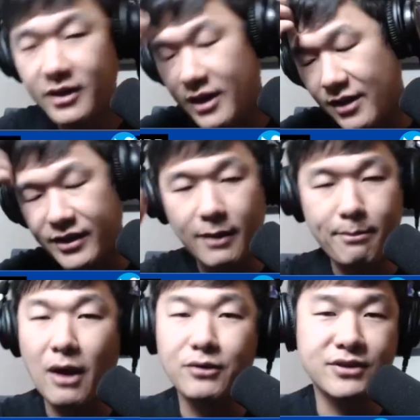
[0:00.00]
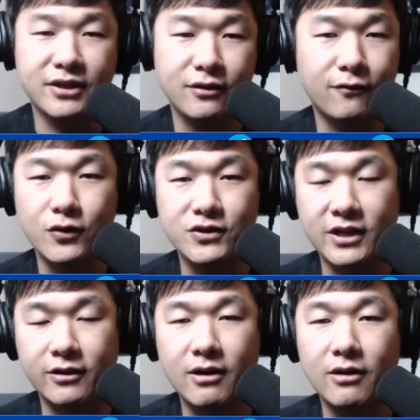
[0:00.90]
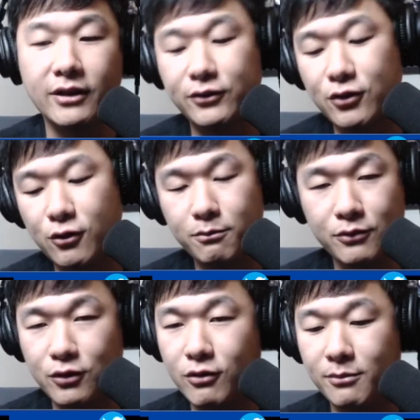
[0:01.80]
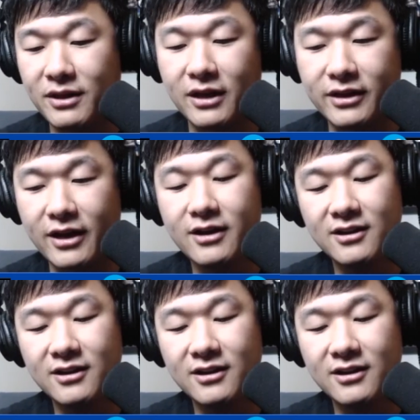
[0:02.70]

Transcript: and they get bounced like in the first, second round. Like you don't want to be that guy.